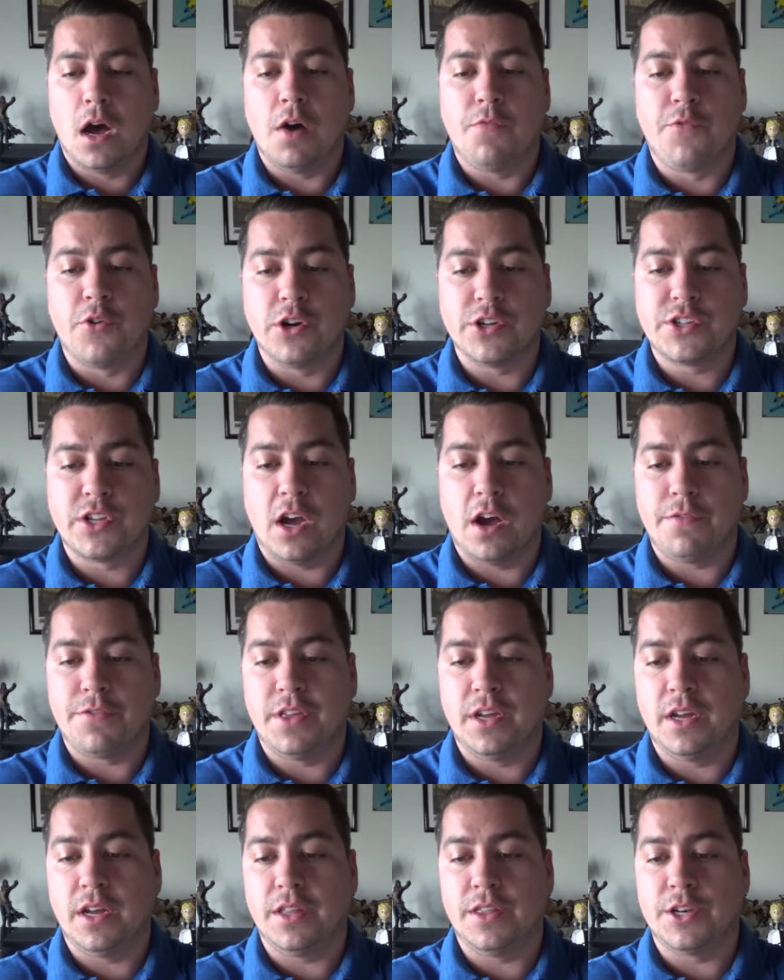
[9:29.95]
First off,
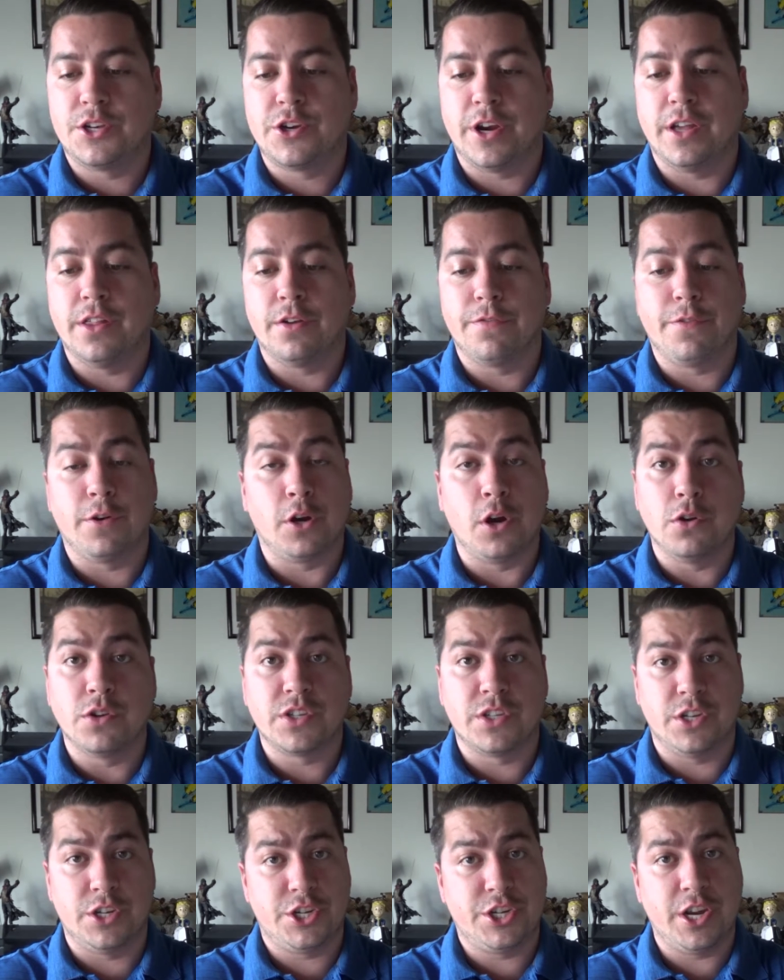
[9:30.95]
the trailer for
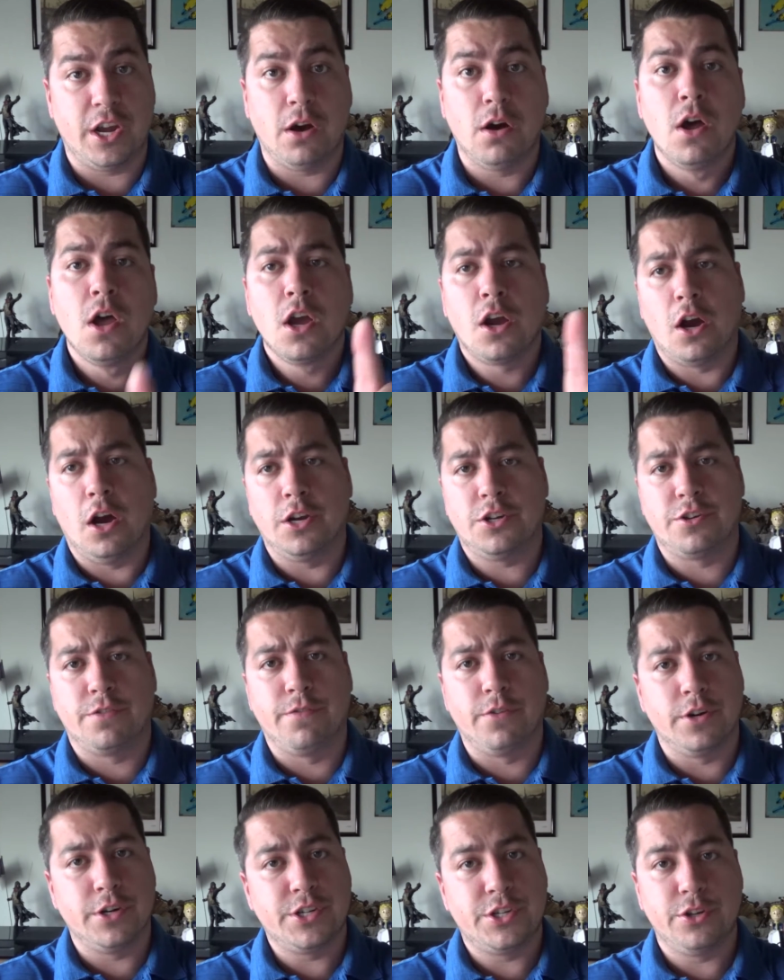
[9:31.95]
Ghost in the Shell.
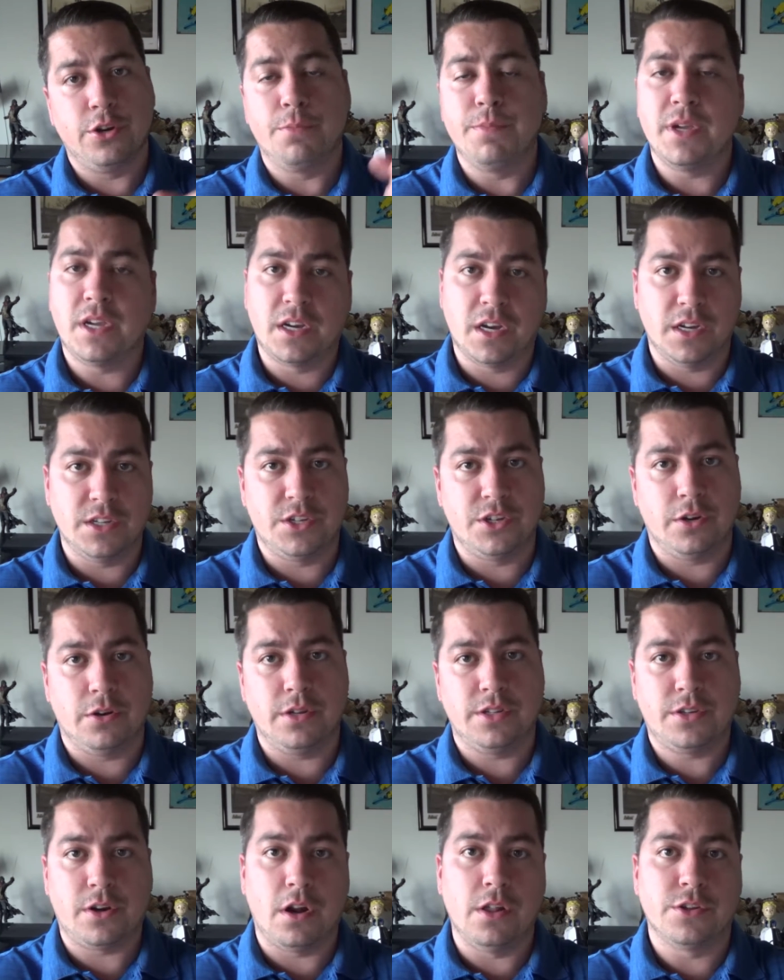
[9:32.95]
Controversial because
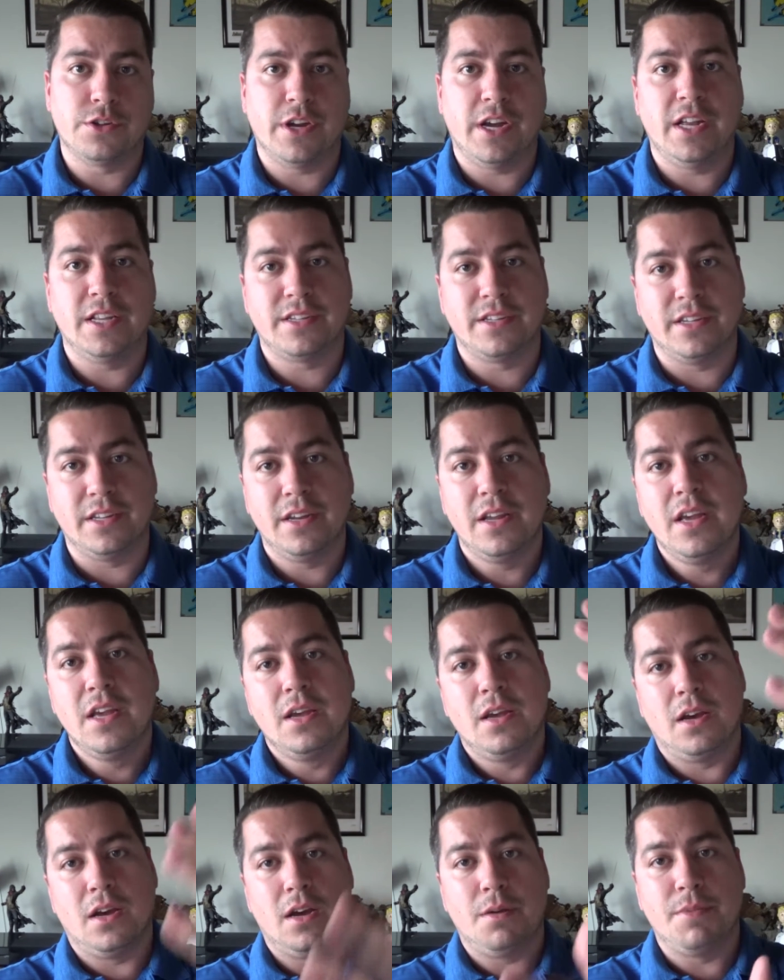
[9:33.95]
Scarlett Johansson
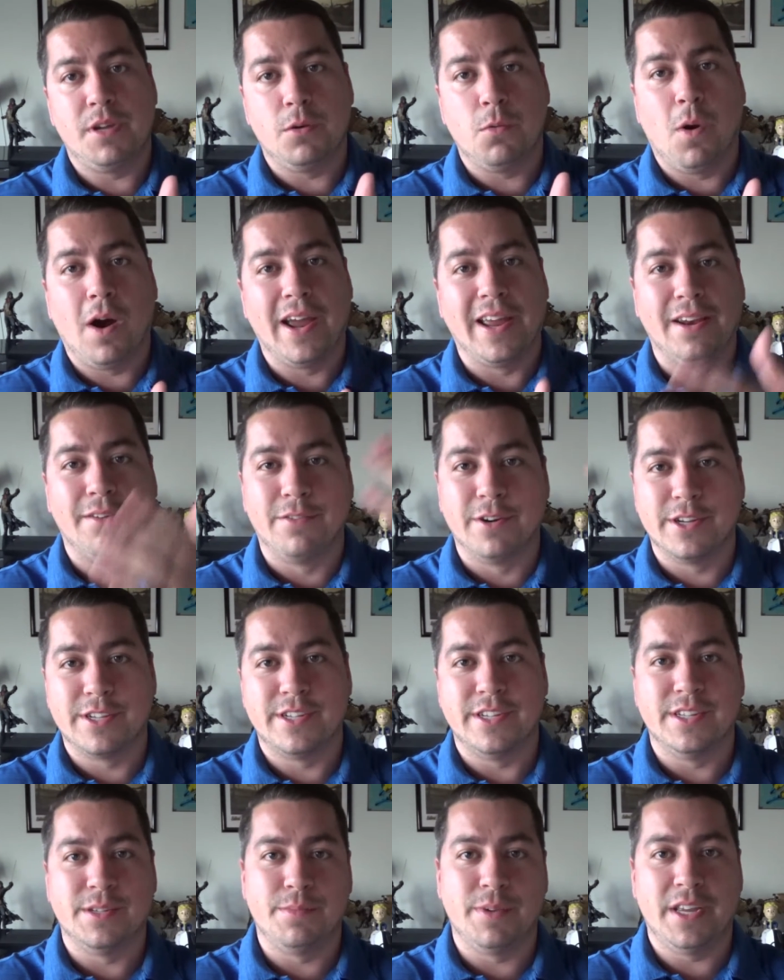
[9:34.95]
being white
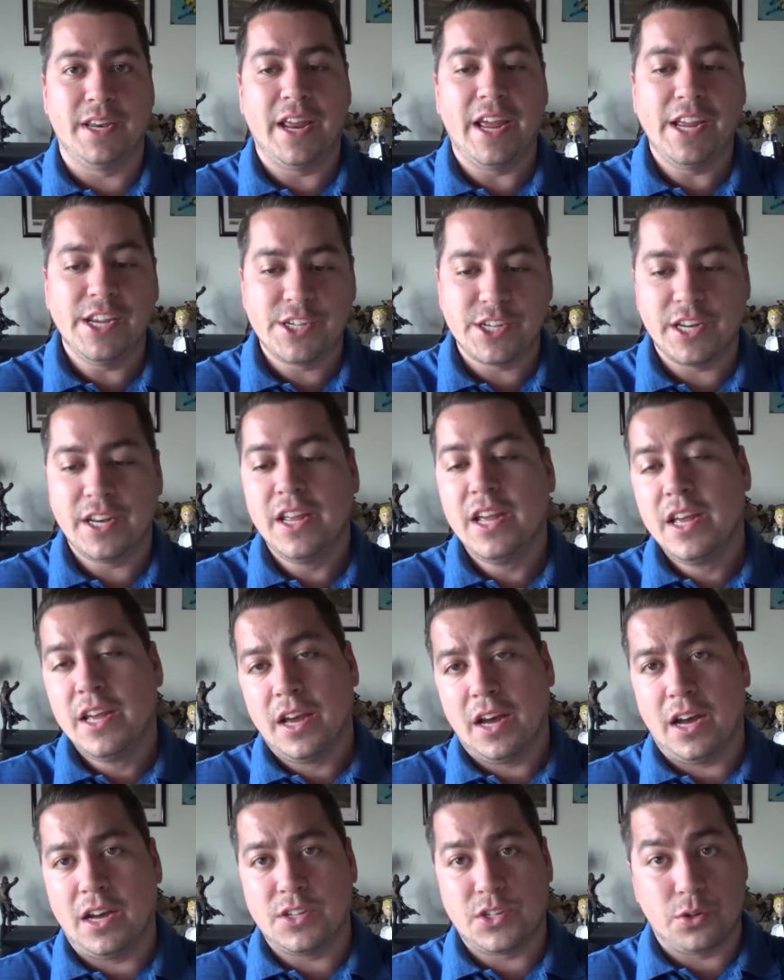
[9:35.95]
versus being Asian,
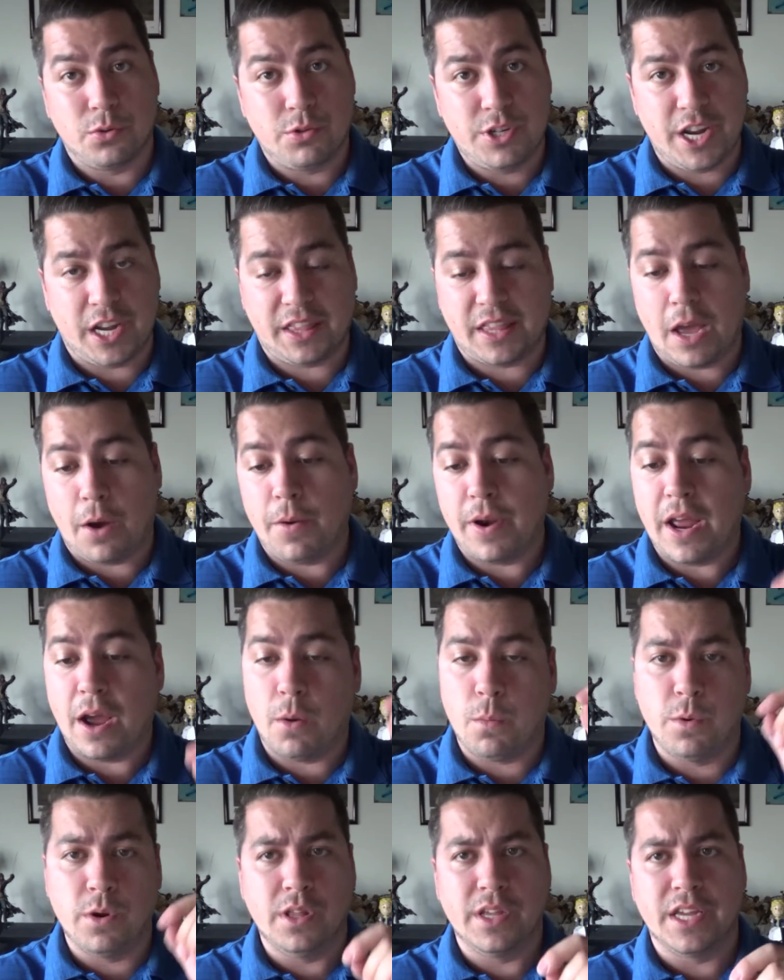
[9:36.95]
so check that one
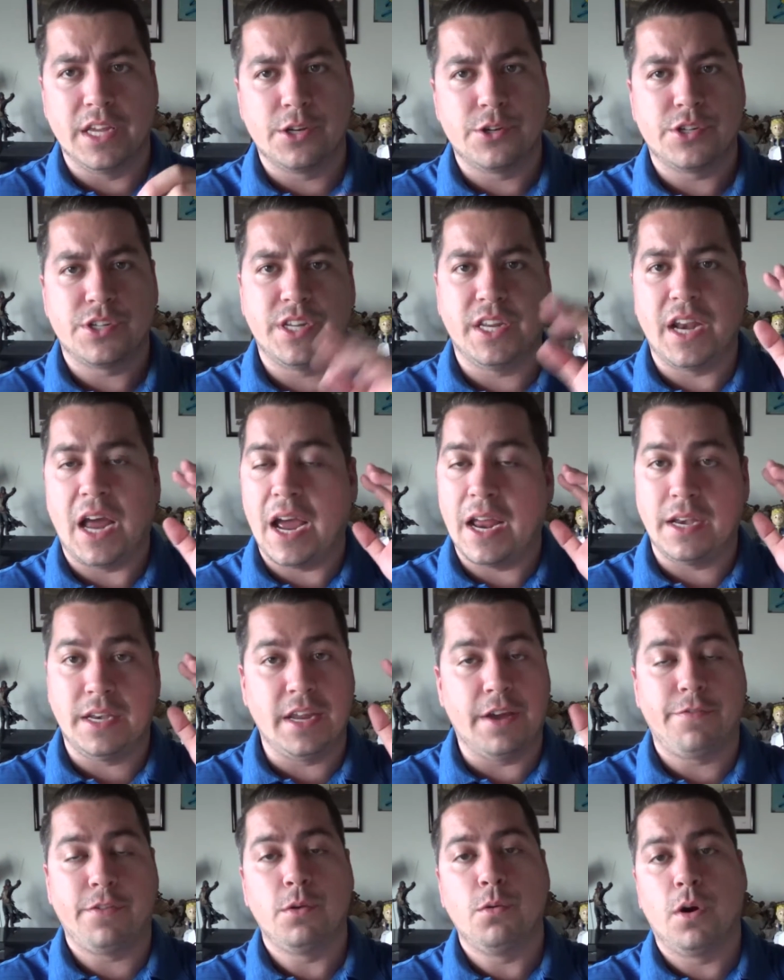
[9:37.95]
out. Really interesting. I
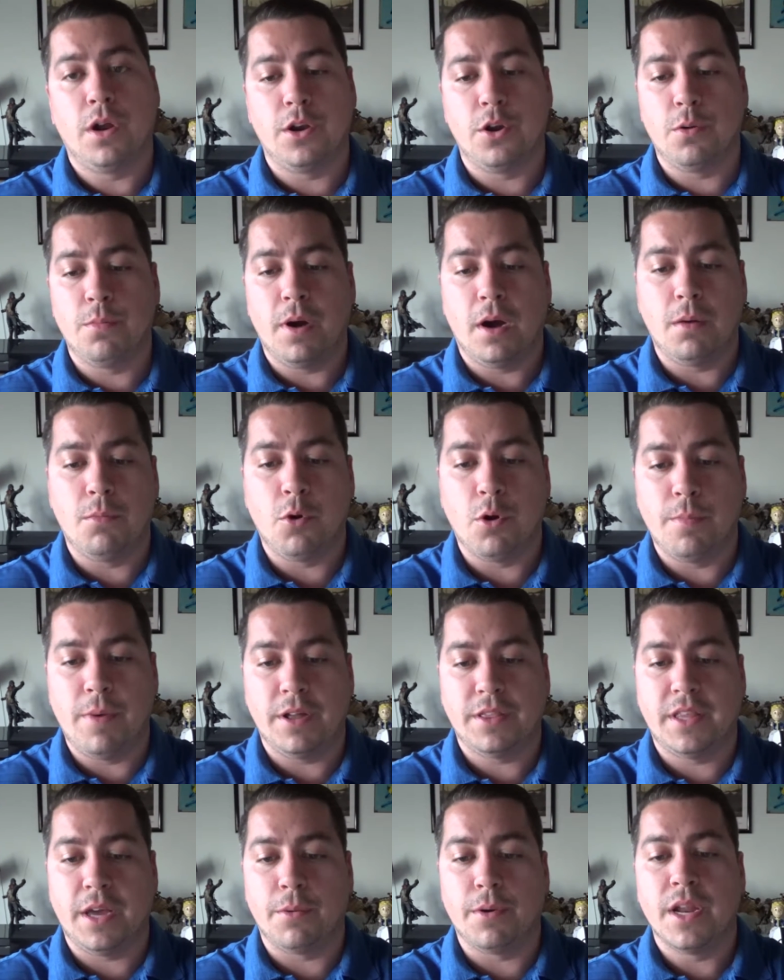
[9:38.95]
definitely want to know more
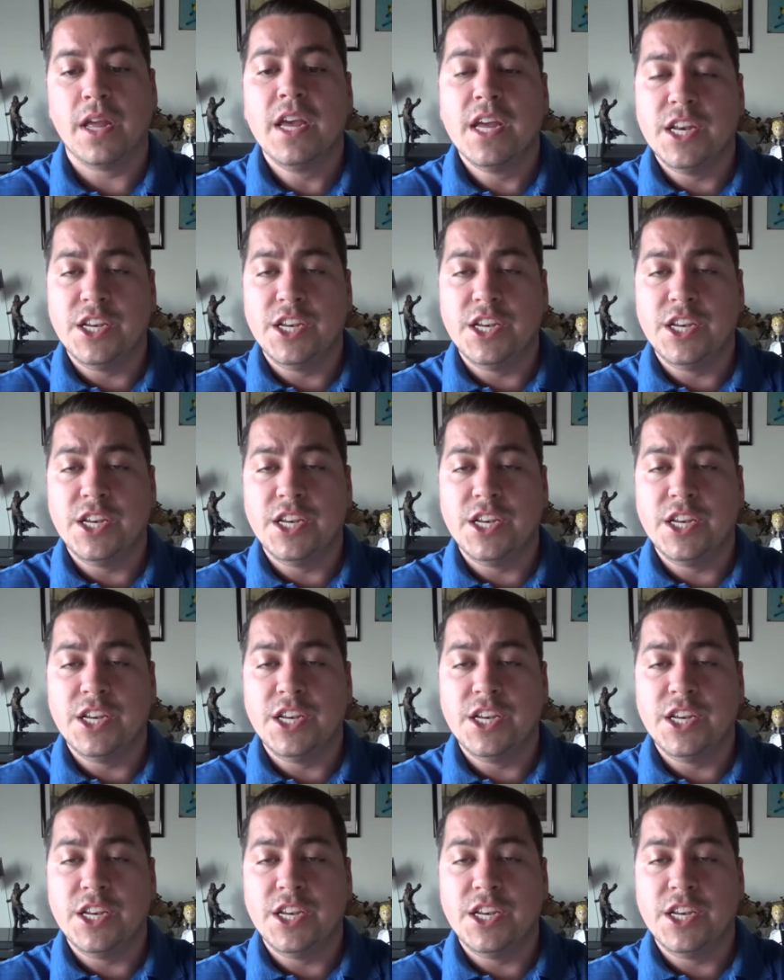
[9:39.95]
about that one.